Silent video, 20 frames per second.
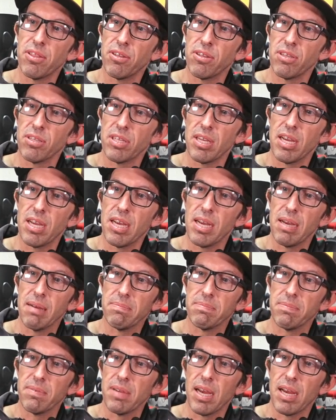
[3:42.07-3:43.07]
there's
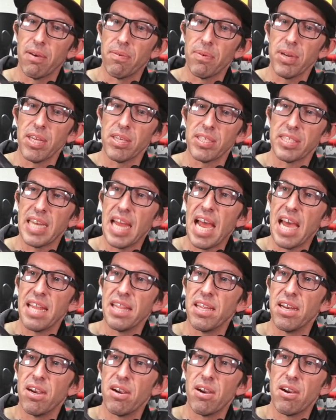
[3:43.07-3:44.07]
a, a rheostat
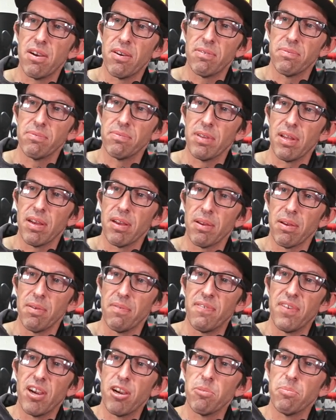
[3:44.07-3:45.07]
in there, a
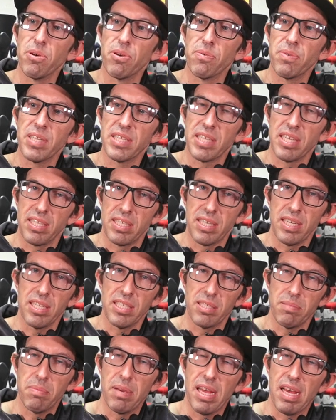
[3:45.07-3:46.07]
variable
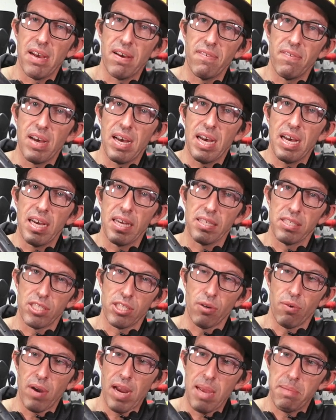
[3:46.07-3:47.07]
resistance made out on
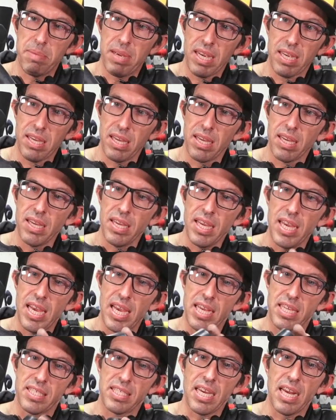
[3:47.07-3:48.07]
ceramic,
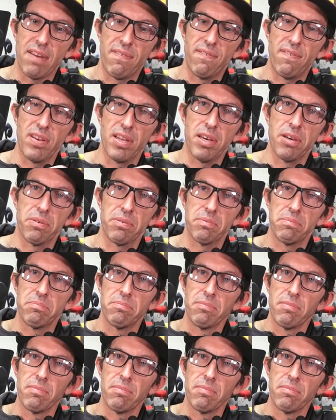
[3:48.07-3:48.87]
and it's got a float.